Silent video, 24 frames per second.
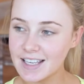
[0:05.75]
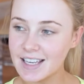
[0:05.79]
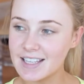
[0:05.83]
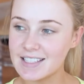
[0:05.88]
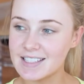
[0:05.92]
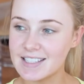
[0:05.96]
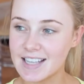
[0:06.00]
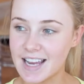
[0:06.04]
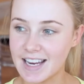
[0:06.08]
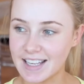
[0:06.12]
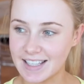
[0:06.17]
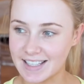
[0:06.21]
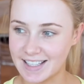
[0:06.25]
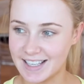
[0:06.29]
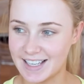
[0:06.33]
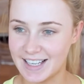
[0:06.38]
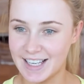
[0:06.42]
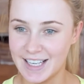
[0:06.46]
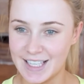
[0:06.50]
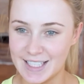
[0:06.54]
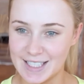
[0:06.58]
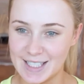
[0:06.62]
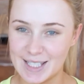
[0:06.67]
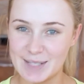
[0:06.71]

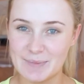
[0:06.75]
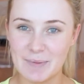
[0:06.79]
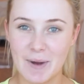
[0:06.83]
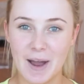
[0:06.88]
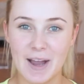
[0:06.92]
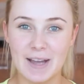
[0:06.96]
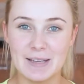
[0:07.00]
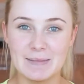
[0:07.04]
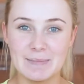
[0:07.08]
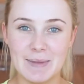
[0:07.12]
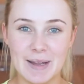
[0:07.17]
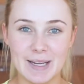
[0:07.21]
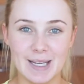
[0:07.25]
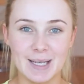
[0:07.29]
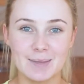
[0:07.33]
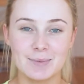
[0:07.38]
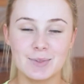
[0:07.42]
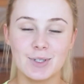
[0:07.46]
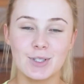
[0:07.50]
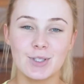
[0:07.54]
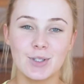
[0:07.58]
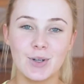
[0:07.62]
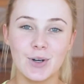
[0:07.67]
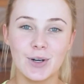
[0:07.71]
Azalea inspired makeup
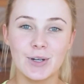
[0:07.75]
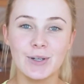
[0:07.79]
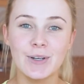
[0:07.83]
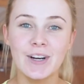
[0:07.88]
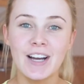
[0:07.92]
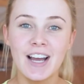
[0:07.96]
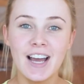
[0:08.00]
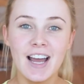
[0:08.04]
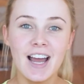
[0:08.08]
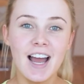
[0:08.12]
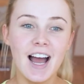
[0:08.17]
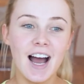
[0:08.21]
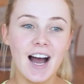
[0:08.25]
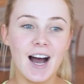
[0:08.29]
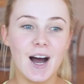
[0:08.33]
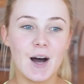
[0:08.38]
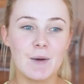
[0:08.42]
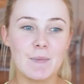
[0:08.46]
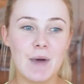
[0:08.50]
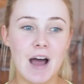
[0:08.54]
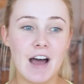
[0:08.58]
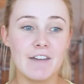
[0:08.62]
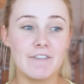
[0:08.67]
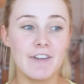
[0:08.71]
tutorial.
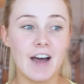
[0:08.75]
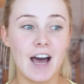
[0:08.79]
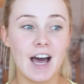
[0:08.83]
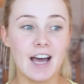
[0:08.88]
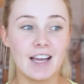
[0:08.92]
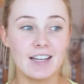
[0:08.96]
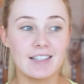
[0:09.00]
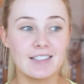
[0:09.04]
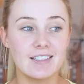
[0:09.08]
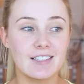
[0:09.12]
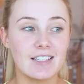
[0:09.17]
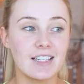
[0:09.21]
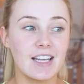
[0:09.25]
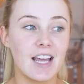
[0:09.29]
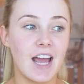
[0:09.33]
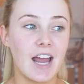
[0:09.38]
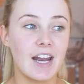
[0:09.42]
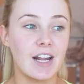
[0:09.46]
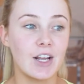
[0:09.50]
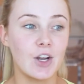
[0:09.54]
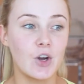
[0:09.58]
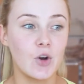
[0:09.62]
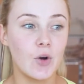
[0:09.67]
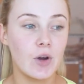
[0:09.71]
Have had
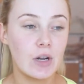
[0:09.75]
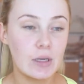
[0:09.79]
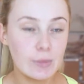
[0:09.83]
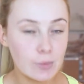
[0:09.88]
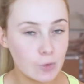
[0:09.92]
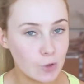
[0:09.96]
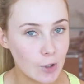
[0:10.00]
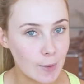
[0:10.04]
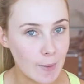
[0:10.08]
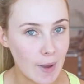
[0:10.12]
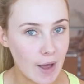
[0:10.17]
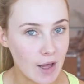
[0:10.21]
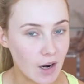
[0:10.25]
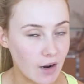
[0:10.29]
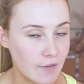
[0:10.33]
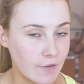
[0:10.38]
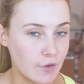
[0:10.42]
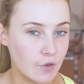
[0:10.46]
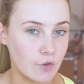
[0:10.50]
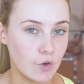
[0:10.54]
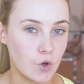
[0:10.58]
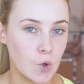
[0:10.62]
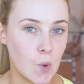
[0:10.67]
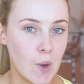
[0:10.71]
an incredible amount
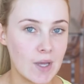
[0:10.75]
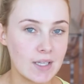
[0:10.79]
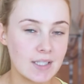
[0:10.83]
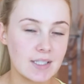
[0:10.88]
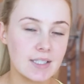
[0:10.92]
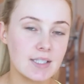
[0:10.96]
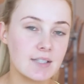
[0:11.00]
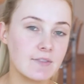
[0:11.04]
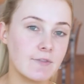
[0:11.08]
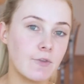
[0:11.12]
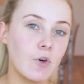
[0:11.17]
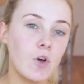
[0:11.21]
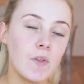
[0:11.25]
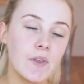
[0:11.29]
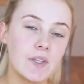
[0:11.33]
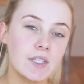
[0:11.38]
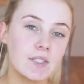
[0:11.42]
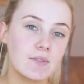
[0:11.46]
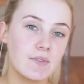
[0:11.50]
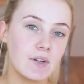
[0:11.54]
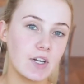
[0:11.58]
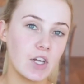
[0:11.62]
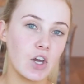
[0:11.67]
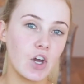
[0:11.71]
of requests for
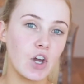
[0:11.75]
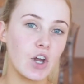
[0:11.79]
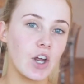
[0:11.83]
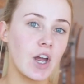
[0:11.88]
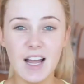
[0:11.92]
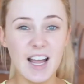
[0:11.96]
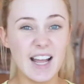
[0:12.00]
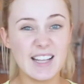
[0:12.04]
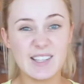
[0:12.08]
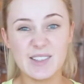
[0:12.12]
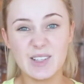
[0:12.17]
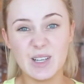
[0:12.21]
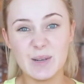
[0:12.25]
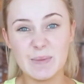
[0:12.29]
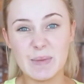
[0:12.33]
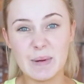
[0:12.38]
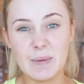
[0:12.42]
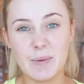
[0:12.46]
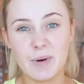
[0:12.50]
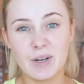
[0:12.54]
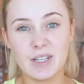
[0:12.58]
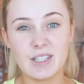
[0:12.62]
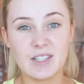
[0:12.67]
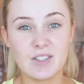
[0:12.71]
this video. It's going to
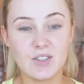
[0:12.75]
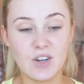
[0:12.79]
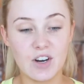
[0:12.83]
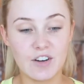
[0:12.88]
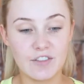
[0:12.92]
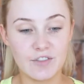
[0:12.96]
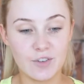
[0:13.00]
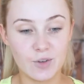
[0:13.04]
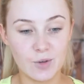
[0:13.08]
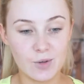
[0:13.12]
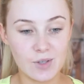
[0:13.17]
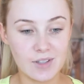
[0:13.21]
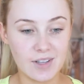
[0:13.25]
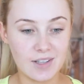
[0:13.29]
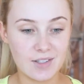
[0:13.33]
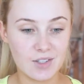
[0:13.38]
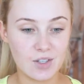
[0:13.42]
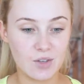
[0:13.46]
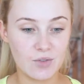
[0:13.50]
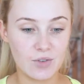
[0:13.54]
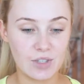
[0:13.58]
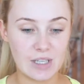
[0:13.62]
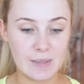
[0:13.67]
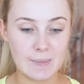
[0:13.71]
be pretty straightforward. There's
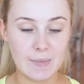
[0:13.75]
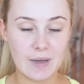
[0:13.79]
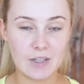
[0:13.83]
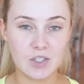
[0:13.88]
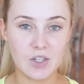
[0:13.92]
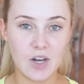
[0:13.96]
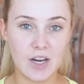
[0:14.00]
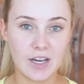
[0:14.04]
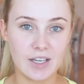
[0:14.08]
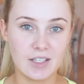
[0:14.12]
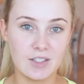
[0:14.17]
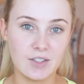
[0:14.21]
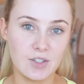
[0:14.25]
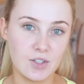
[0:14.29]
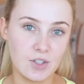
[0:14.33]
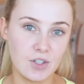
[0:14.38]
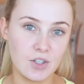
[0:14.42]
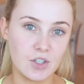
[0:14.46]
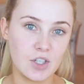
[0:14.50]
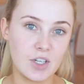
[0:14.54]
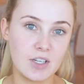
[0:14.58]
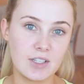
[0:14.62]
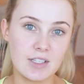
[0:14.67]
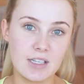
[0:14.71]
not really much I can
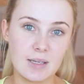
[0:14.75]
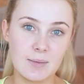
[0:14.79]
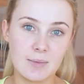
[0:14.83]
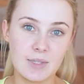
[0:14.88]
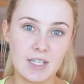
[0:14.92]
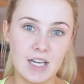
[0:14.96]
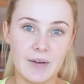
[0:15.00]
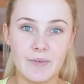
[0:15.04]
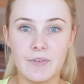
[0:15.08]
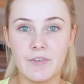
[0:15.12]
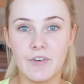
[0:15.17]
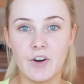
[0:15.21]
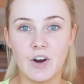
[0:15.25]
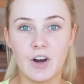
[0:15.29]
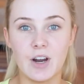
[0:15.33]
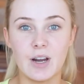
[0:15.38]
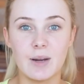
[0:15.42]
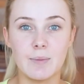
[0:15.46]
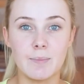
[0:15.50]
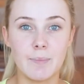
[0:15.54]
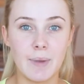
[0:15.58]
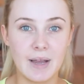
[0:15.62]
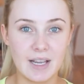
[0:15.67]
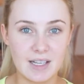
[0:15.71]
do. She seems to have a
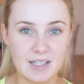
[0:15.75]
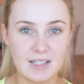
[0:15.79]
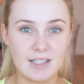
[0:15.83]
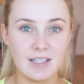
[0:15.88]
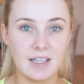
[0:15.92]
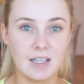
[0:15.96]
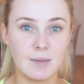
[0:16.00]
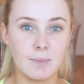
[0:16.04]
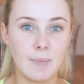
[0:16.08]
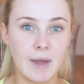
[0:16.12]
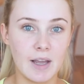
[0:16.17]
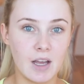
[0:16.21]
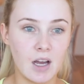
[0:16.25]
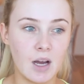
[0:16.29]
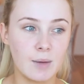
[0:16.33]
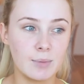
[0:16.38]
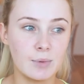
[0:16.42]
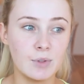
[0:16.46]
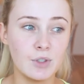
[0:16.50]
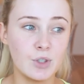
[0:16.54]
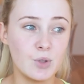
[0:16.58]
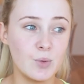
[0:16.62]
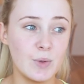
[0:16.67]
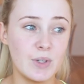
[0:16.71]
very basic makeup
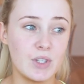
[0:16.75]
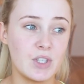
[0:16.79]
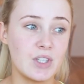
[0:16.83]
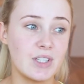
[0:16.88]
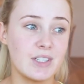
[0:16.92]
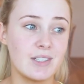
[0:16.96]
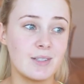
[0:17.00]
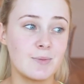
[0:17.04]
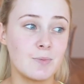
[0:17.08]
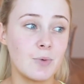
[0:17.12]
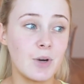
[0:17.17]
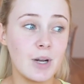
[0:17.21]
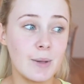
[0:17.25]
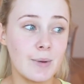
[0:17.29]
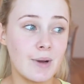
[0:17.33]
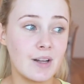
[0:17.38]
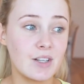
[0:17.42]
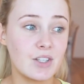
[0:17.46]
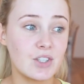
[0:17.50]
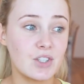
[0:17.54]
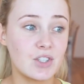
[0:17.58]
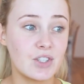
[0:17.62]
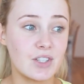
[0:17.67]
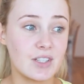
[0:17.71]
look, which is pretty
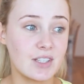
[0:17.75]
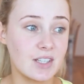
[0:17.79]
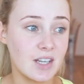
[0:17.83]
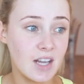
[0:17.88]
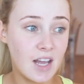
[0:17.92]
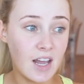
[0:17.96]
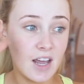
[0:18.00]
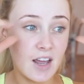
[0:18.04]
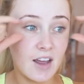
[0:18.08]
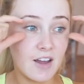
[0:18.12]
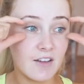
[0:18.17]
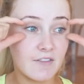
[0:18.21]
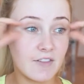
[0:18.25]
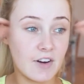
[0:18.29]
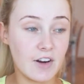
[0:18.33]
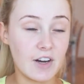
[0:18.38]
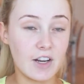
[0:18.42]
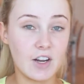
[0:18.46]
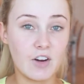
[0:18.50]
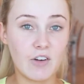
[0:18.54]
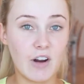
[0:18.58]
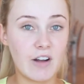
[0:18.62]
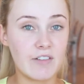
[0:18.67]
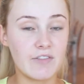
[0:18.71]
much just
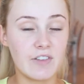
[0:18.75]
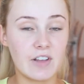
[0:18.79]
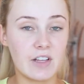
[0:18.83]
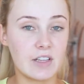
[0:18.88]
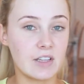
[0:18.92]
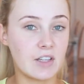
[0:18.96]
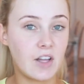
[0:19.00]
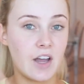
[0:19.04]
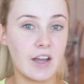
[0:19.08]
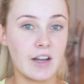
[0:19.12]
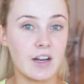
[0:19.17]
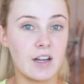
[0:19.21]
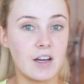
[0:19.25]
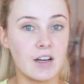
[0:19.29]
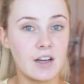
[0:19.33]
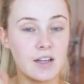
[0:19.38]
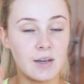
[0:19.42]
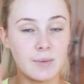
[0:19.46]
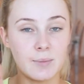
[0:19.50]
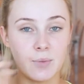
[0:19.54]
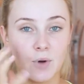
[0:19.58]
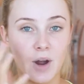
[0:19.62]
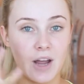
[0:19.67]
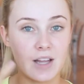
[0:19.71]
very graphic liner
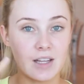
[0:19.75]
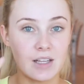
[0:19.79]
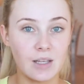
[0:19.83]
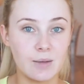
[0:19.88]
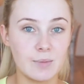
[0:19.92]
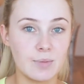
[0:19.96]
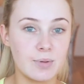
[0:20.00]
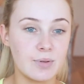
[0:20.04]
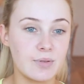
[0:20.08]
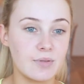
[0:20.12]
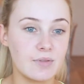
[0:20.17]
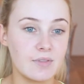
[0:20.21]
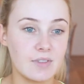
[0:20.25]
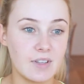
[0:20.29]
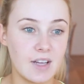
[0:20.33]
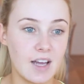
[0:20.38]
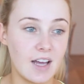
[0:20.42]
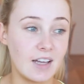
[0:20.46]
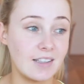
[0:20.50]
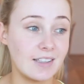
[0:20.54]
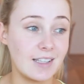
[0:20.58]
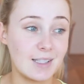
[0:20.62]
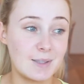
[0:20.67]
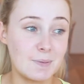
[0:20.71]
and a bright lip.
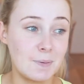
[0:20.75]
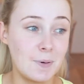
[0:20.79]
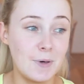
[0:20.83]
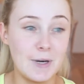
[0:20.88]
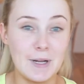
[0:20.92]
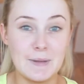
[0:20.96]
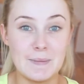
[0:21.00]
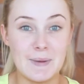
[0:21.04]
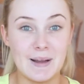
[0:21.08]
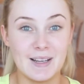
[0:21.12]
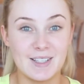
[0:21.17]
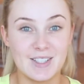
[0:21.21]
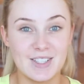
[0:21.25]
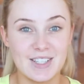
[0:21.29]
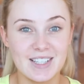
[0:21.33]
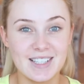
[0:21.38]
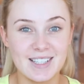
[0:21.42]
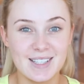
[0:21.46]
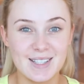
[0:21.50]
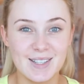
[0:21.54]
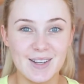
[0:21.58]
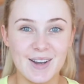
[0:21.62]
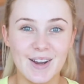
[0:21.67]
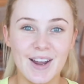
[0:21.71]
And that's pretty much
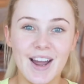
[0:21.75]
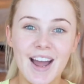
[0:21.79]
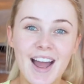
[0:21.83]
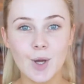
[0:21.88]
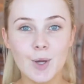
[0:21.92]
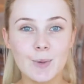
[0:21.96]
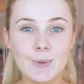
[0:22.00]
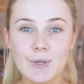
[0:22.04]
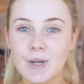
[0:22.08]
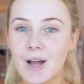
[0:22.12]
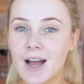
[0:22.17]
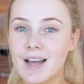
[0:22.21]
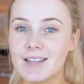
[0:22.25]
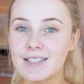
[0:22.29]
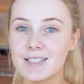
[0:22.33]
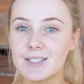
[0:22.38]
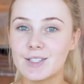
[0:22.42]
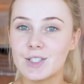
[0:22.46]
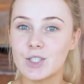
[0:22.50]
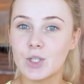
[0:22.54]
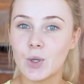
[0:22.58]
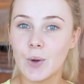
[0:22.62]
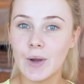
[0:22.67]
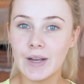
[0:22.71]
it. So hope you guys
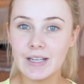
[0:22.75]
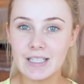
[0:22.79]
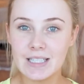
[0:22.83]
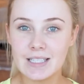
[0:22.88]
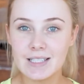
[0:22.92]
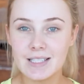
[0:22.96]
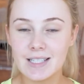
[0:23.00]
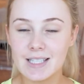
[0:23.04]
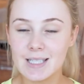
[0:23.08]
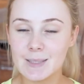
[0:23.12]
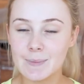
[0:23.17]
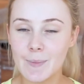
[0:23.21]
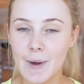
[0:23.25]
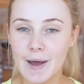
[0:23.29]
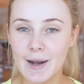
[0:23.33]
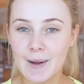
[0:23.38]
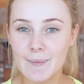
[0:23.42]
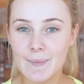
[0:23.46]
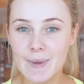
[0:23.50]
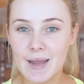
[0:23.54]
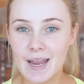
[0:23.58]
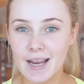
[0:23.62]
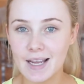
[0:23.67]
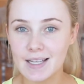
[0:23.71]
enjoy it despite
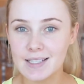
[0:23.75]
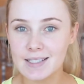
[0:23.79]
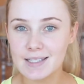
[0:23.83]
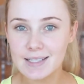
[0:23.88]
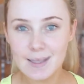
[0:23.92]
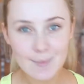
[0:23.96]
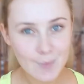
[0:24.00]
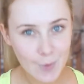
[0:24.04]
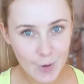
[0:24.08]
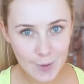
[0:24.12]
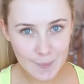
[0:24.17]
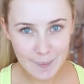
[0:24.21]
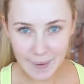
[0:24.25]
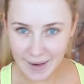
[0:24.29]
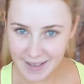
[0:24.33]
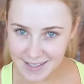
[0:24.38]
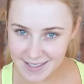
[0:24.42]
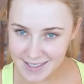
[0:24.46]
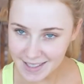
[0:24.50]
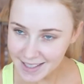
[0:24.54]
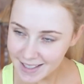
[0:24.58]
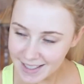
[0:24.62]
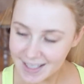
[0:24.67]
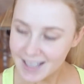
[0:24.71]
it being somewhat
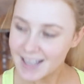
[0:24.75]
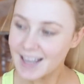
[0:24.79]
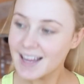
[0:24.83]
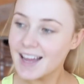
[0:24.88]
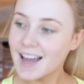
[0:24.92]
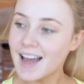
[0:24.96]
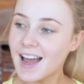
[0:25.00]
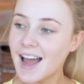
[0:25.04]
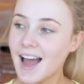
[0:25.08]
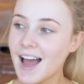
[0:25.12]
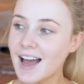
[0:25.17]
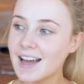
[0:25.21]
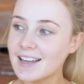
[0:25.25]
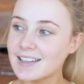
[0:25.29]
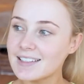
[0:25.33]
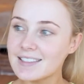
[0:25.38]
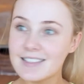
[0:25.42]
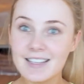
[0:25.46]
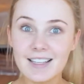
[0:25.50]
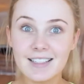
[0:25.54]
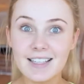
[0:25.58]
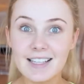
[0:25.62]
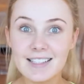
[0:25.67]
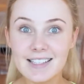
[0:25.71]
basic. And
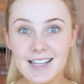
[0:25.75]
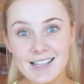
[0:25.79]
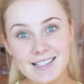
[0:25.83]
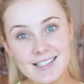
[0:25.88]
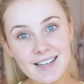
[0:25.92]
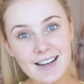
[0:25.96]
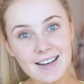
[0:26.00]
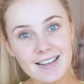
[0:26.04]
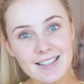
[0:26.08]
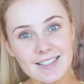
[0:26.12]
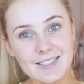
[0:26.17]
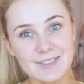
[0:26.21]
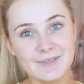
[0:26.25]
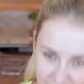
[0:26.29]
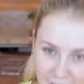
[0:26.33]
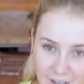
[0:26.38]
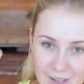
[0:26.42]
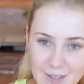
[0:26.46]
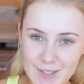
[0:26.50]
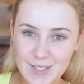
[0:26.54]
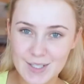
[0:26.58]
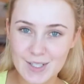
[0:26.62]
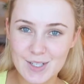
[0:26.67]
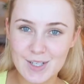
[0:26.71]
let's get started. I'm
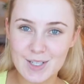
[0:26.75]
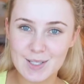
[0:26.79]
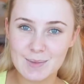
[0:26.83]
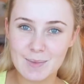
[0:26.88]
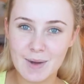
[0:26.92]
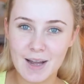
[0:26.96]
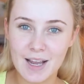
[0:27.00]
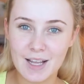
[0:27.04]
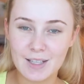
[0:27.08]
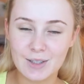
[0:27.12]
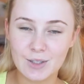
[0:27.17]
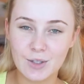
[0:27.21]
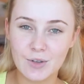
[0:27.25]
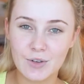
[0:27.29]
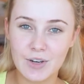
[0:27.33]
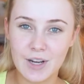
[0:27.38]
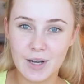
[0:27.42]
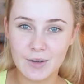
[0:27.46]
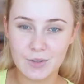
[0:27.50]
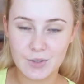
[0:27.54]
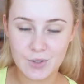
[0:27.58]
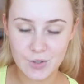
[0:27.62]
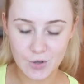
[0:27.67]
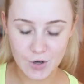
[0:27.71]
going to use my
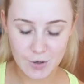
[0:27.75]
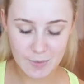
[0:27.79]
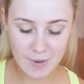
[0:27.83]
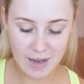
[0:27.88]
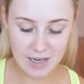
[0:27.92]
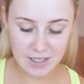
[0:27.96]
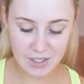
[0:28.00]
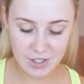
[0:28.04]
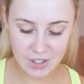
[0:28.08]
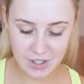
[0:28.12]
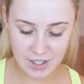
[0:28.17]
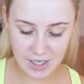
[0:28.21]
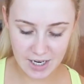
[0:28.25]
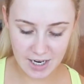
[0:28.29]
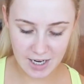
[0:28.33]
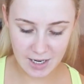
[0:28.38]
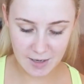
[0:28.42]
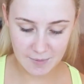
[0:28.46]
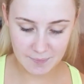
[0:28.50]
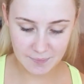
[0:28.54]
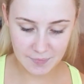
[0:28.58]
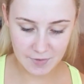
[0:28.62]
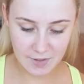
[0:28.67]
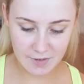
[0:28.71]
L'Oreal True Match
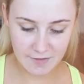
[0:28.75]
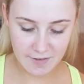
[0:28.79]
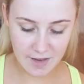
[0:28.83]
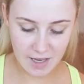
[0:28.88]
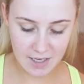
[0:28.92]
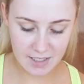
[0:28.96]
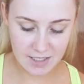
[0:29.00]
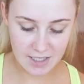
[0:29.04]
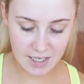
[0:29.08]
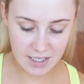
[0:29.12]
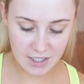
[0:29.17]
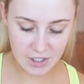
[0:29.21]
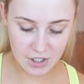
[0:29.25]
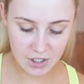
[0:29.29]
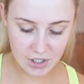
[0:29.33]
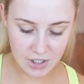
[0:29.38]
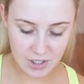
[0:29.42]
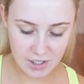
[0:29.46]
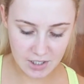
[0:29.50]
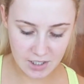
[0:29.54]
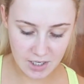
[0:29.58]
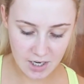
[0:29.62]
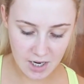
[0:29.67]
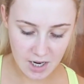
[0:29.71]

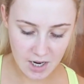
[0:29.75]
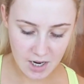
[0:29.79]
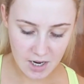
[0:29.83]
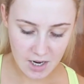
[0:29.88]
foundation.